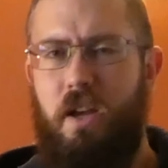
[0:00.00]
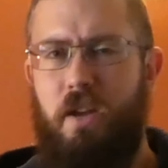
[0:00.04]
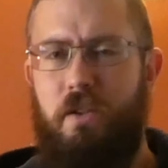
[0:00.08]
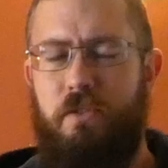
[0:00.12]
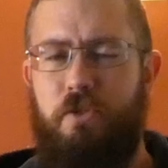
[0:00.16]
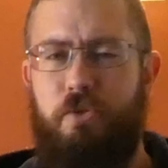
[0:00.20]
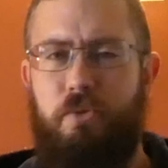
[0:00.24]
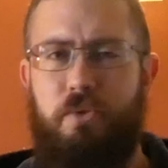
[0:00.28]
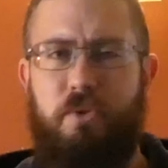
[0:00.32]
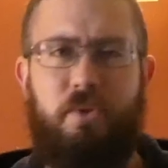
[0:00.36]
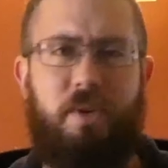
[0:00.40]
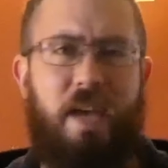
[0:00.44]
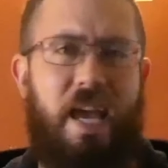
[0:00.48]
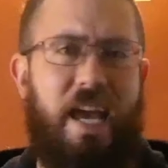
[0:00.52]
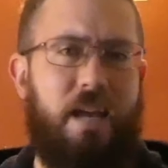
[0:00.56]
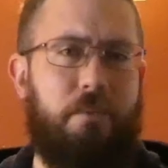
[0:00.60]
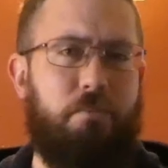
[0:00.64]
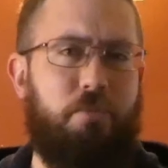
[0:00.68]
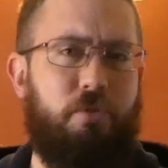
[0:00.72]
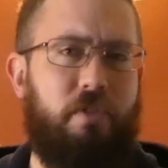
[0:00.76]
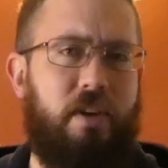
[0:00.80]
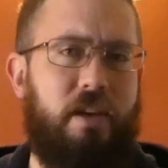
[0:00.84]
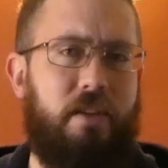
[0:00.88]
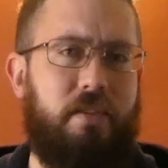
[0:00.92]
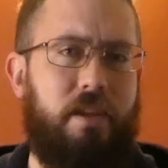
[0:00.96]
You can
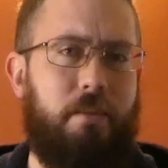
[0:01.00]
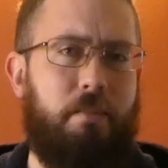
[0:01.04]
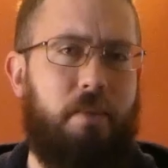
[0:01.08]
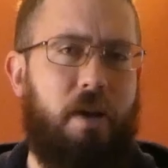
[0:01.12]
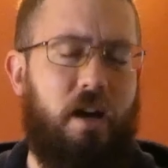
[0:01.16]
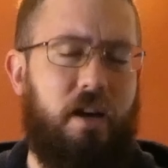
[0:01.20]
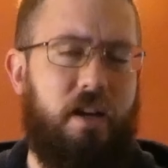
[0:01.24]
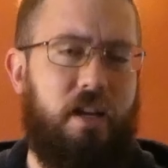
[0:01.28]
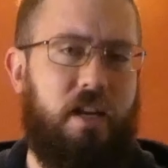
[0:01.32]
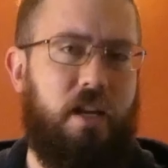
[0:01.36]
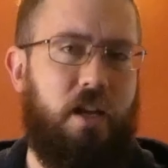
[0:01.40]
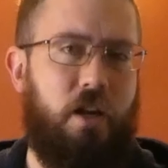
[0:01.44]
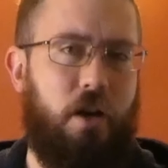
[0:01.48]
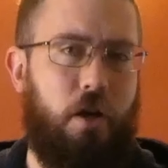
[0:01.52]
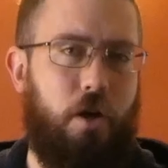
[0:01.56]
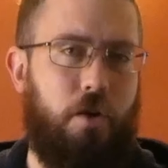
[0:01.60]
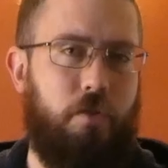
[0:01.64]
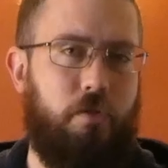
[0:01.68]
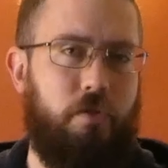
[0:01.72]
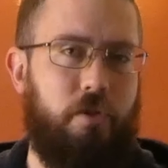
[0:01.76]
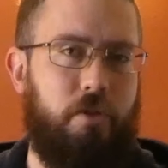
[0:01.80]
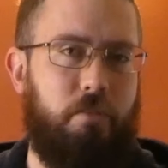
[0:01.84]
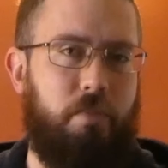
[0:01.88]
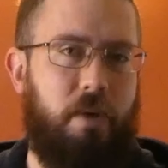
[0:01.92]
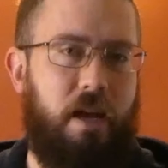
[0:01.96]
prevent them knocking it
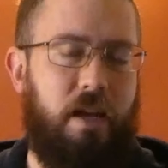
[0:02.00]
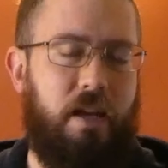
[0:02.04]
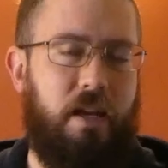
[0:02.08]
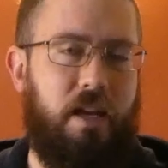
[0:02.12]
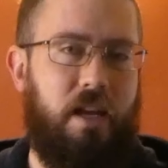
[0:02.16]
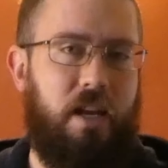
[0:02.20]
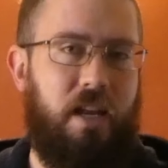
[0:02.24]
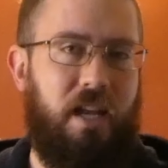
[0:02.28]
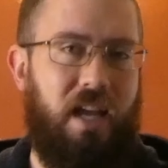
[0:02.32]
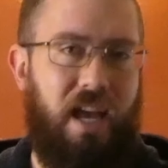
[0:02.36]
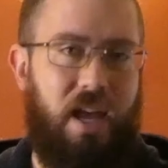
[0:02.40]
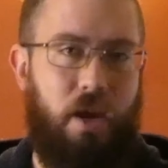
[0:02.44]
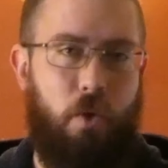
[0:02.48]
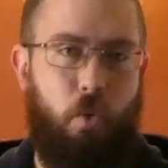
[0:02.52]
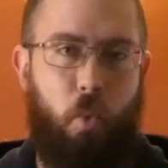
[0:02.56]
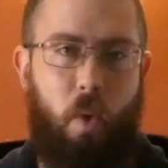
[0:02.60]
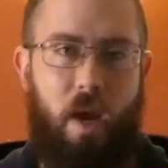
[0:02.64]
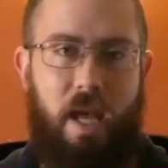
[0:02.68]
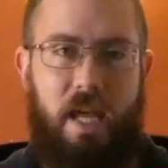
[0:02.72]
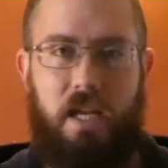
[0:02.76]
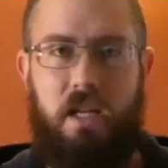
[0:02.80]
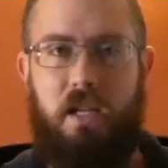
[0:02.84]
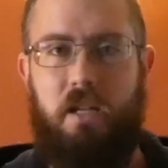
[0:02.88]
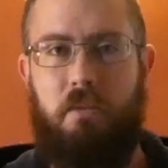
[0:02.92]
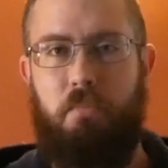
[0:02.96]
over by getting a
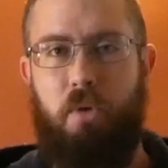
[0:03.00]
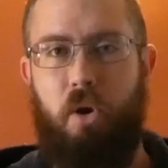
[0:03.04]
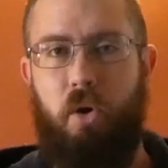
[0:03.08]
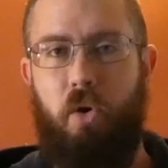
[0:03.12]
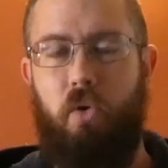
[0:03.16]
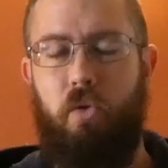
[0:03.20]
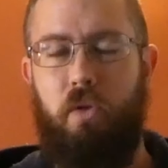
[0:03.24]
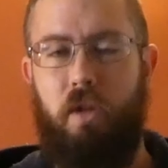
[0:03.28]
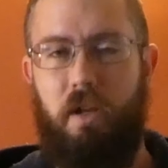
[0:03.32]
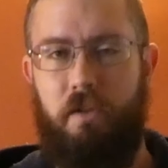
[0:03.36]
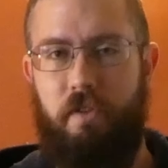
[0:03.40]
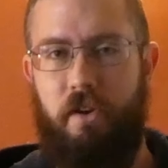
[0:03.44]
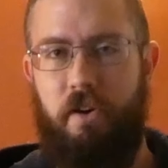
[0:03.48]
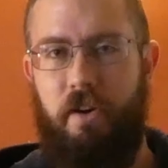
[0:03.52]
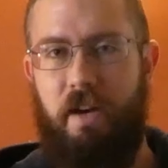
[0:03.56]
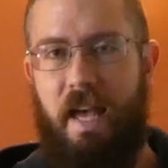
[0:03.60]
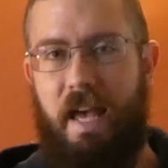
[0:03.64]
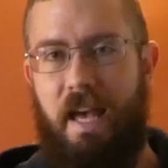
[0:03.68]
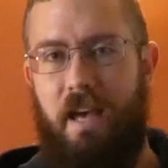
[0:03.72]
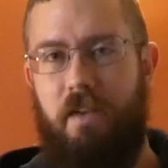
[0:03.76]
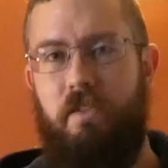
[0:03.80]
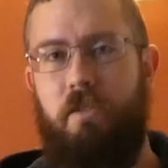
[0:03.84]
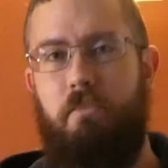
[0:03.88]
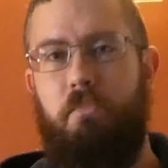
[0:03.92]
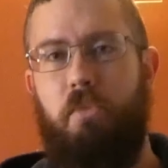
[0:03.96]
weighted bowl, a very
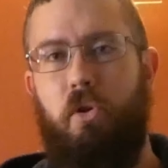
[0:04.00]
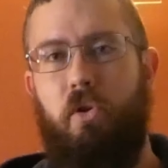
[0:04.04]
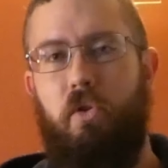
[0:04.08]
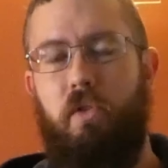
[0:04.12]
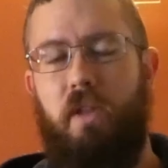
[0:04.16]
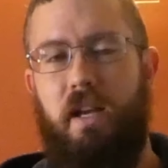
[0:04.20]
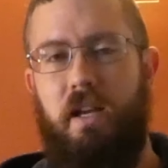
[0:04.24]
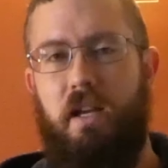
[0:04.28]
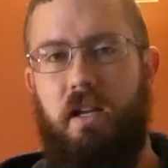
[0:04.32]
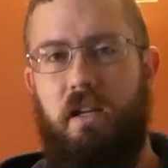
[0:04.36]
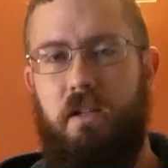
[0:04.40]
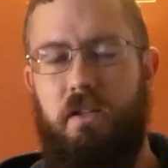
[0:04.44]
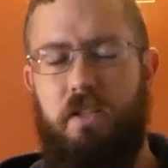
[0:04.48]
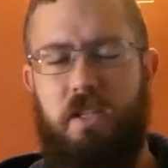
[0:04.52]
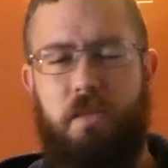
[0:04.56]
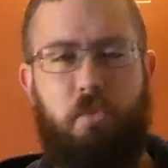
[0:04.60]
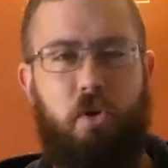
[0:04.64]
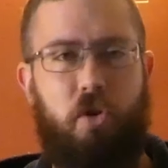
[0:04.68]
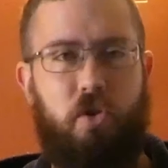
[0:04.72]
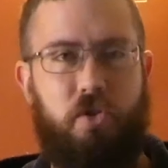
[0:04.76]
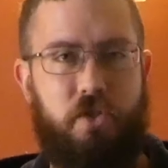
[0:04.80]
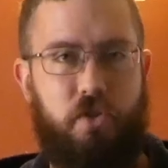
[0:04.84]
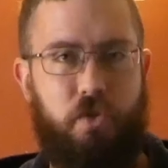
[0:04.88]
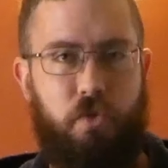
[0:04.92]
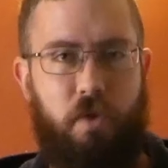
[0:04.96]
heavy bowl like a
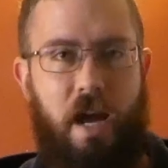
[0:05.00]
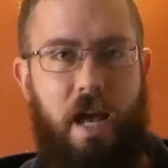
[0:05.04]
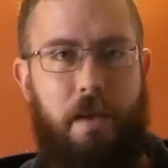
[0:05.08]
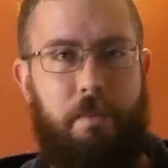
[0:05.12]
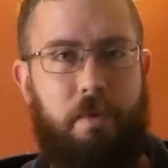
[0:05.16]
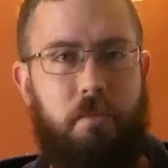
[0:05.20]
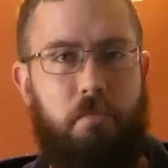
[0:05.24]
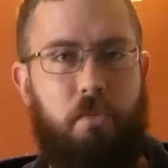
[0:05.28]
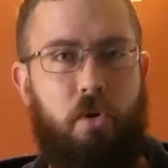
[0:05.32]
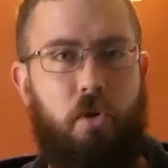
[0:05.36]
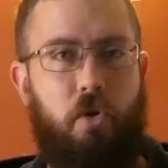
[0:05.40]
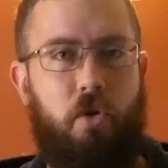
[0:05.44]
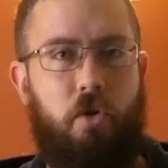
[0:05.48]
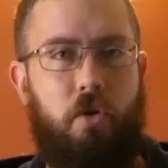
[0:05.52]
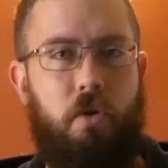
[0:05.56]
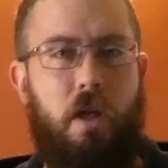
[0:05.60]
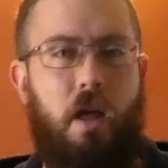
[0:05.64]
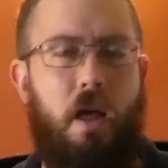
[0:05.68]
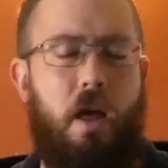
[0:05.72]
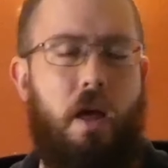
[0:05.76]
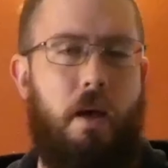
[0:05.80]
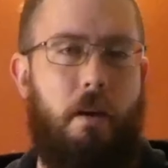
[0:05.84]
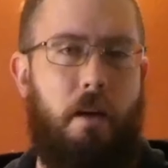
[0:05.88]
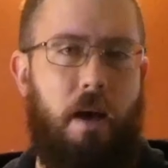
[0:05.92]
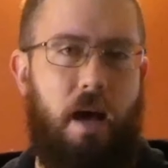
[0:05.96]
small ceramic bowl,
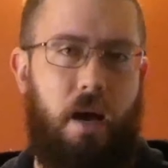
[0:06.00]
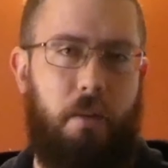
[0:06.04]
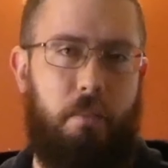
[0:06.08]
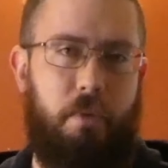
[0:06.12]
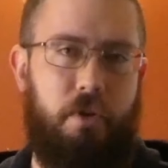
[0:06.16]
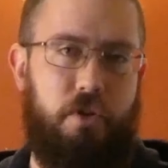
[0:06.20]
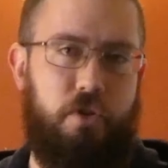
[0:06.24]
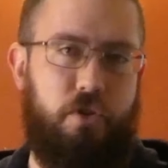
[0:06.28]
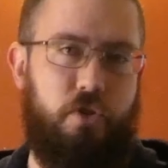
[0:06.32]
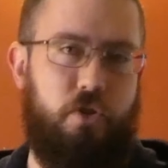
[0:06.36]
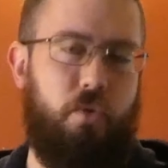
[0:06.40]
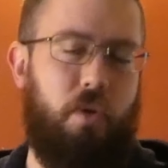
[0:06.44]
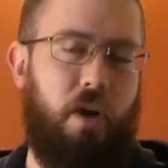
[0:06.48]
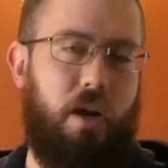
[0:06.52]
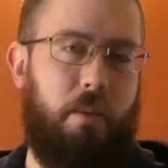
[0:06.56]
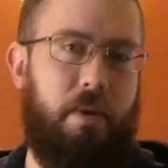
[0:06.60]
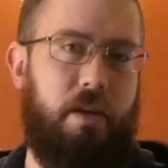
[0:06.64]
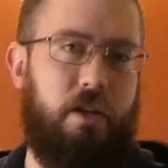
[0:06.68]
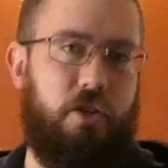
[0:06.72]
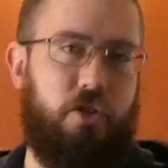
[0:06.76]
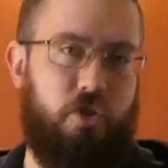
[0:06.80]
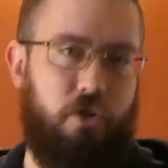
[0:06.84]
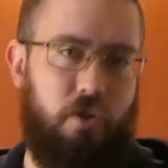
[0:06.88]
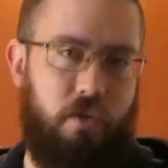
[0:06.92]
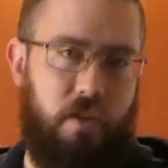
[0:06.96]
but you do want to
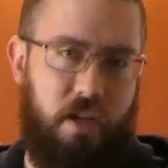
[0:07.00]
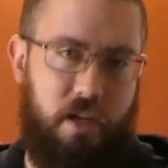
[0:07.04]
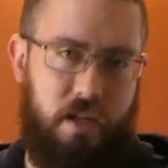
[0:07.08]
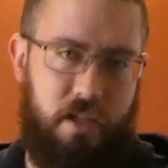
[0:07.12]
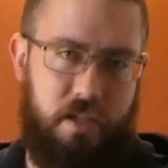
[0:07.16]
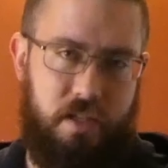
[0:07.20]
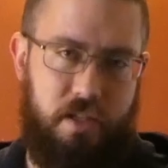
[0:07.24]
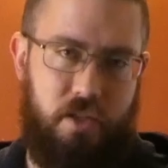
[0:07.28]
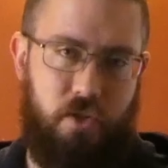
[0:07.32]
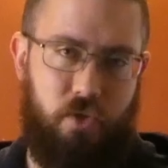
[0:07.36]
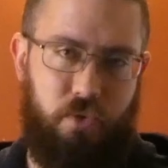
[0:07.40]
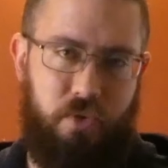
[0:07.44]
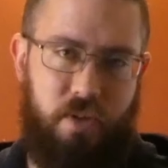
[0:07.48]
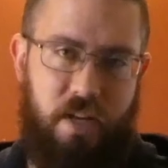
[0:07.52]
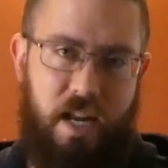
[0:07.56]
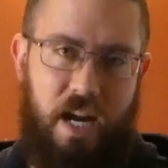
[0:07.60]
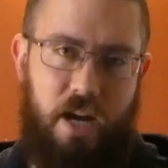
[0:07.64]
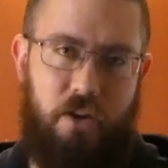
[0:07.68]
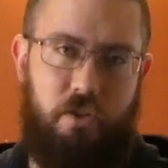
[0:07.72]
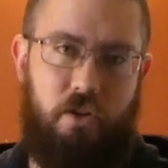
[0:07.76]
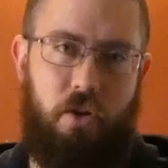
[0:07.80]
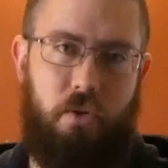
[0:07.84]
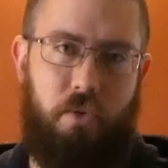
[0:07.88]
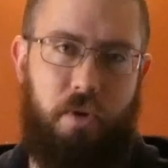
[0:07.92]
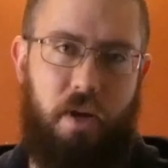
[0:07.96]
make sure that it's still
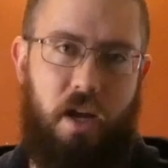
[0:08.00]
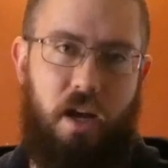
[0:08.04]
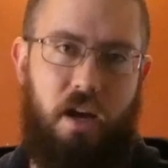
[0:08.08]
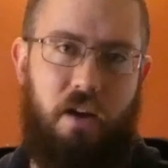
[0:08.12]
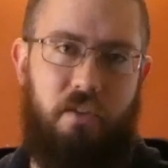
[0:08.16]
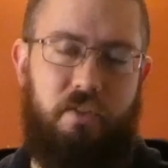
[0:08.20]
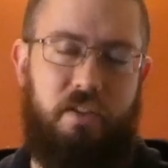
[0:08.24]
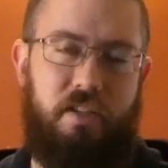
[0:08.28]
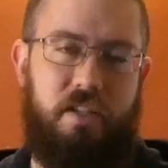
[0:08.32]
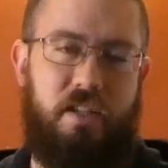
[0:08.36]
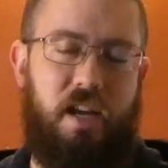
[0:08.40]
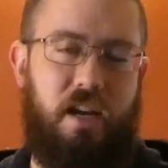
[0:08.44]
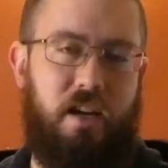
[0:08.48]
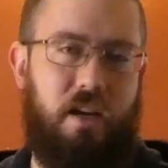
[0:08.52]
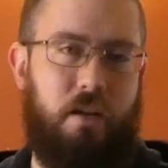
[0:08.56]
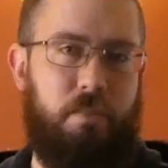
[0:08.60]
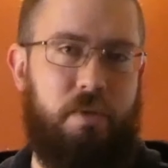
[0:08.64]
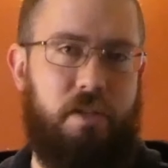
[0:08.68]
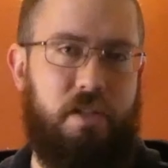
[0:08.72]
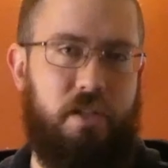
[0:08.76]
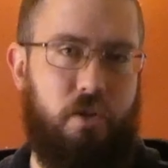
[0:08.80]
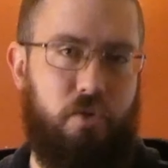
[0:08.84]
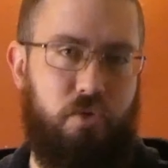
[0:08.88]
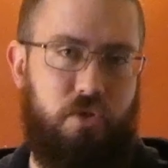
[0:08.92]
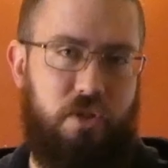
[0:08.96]
narrow enough, it's not going to be
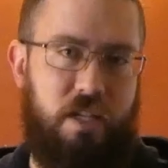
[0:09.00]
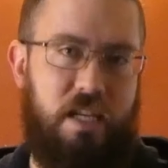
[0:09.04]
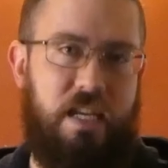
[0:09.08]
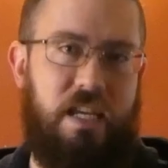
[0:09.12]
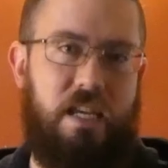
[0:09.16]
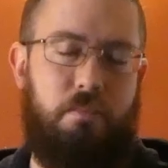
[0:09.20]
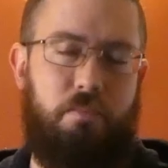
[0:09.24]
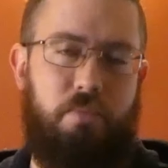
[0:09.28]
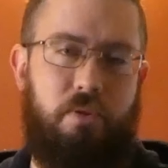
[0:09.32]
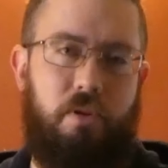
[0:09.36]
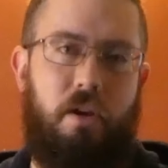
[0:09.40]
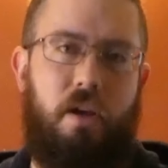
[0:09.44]
so deep